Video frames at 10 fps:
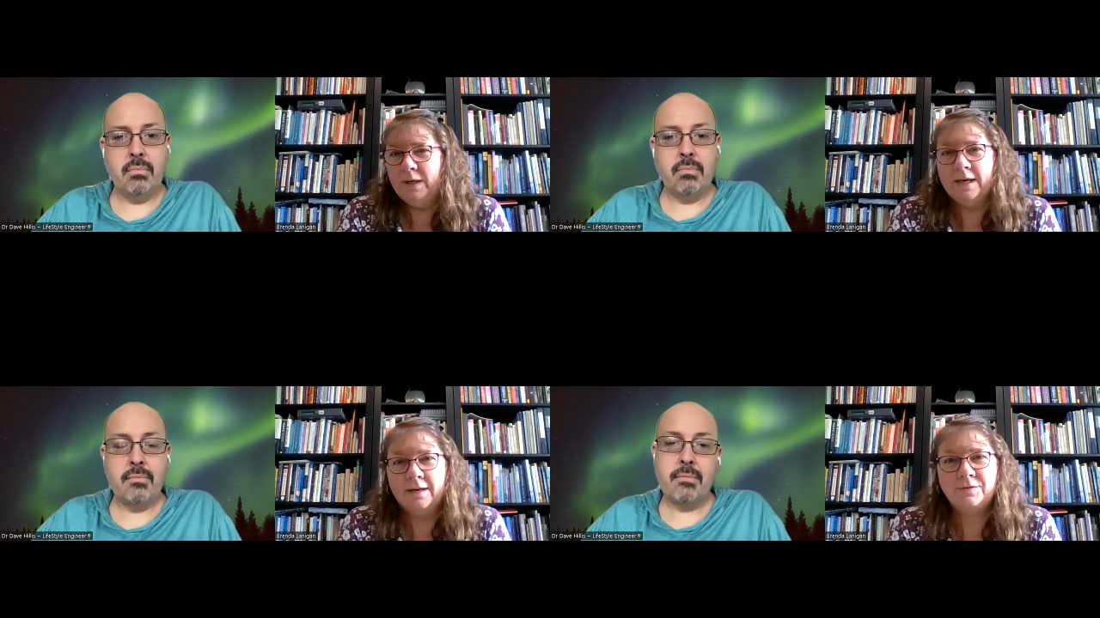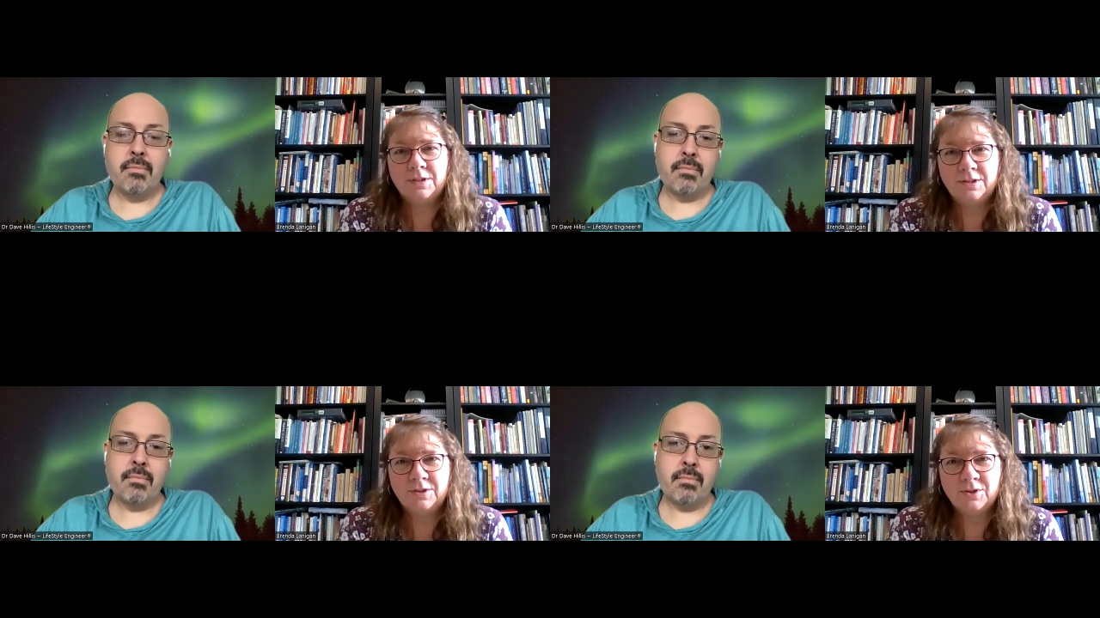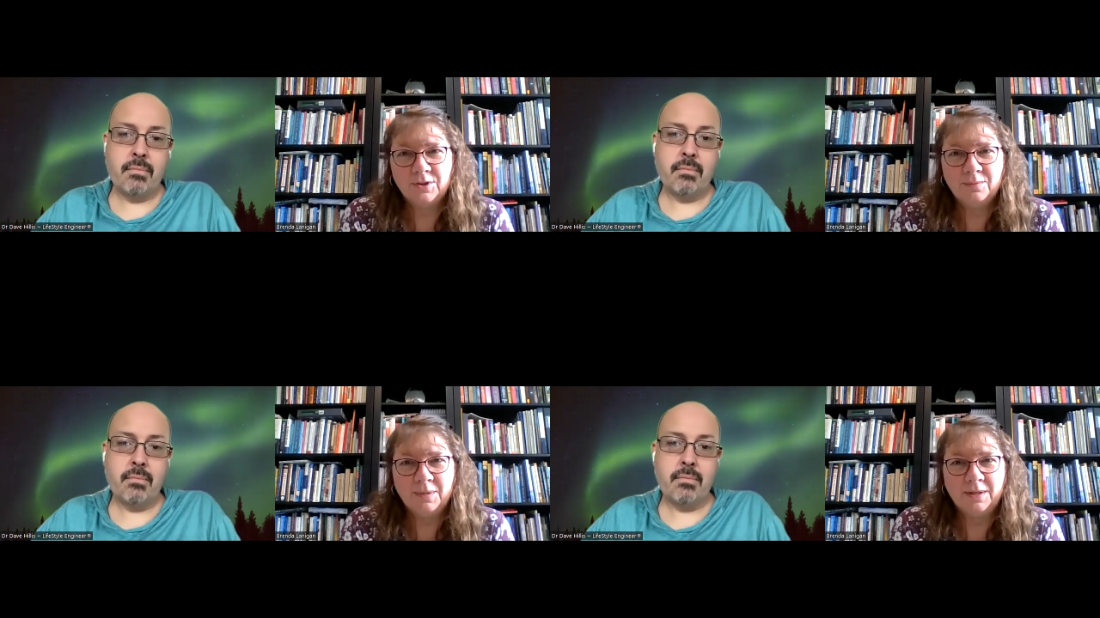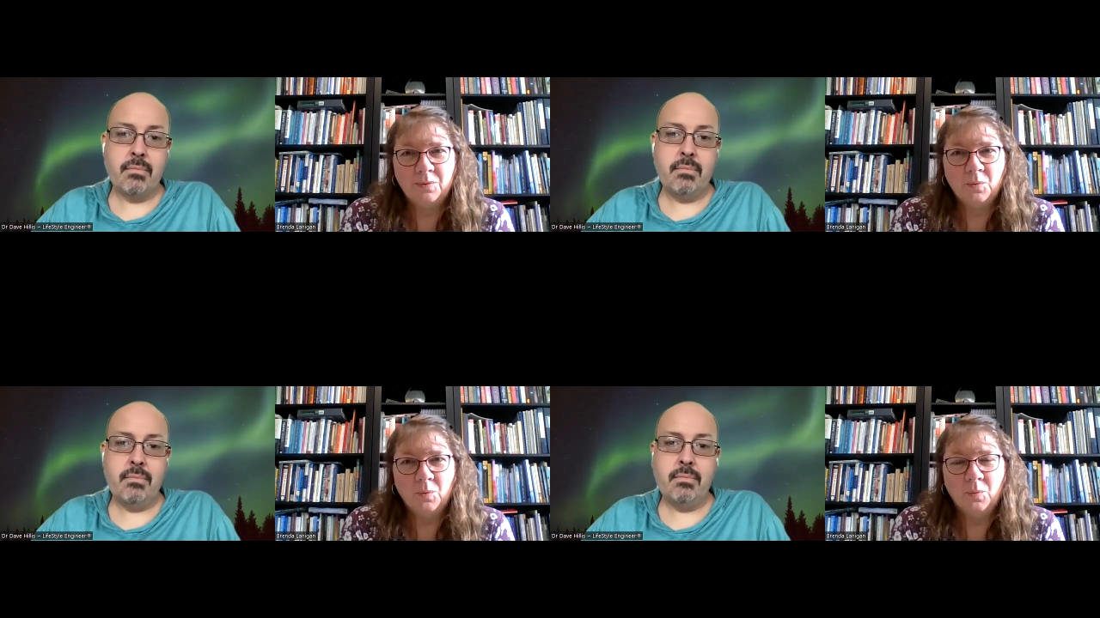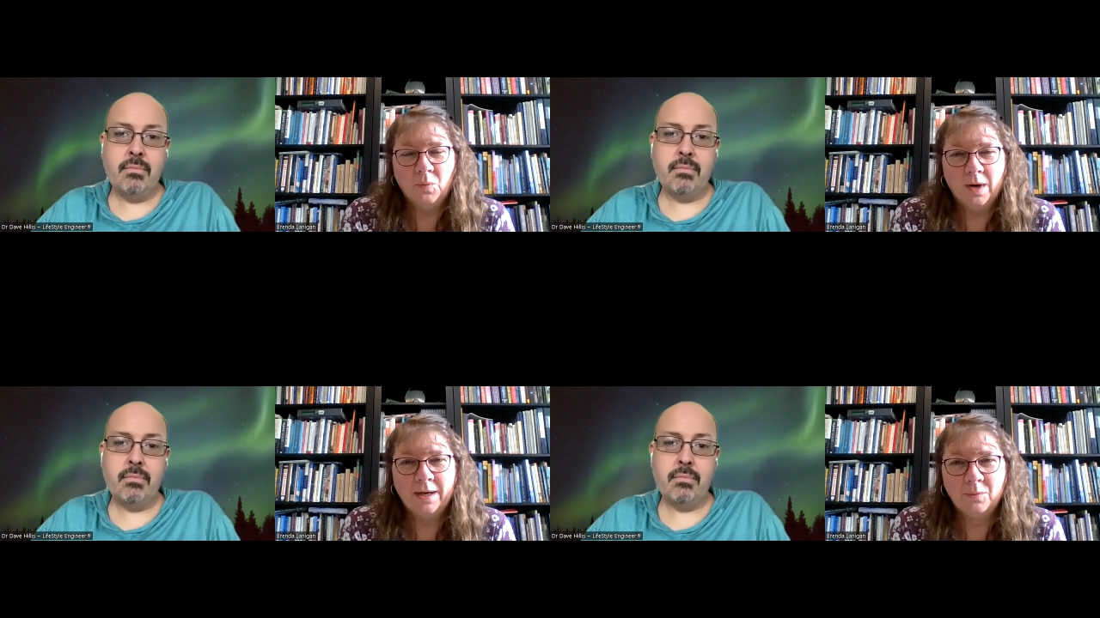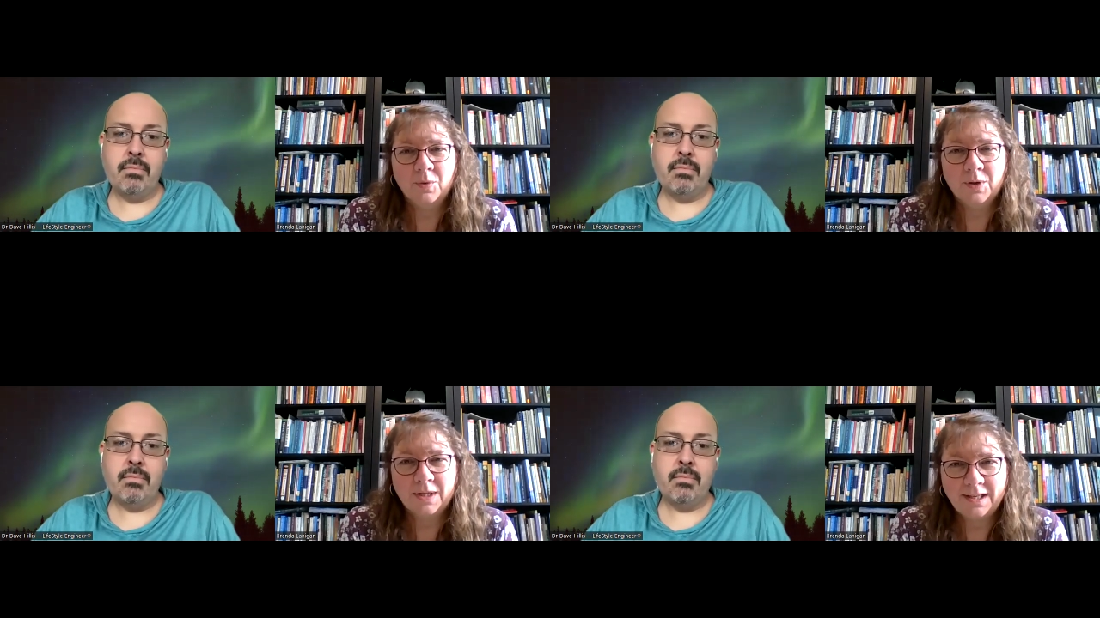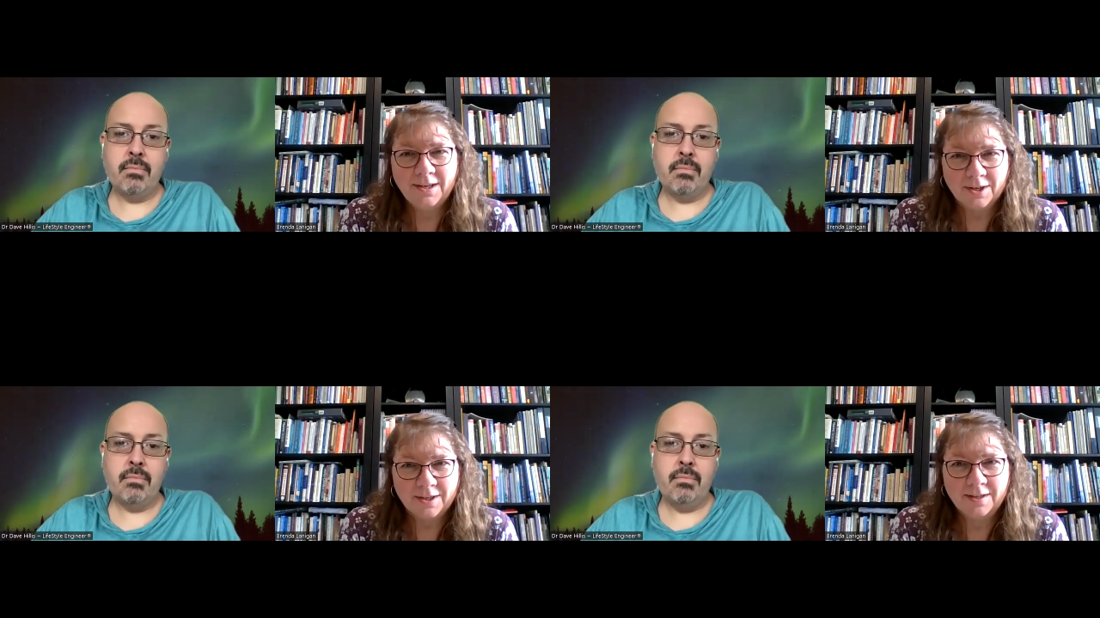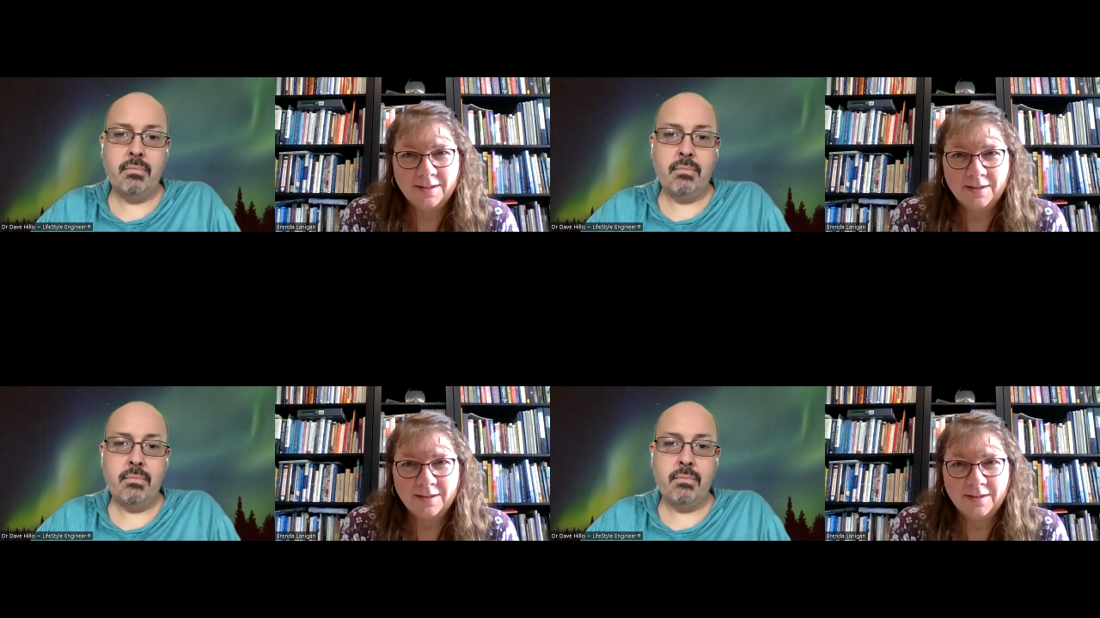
Speaker 1: we have to determine why we're here.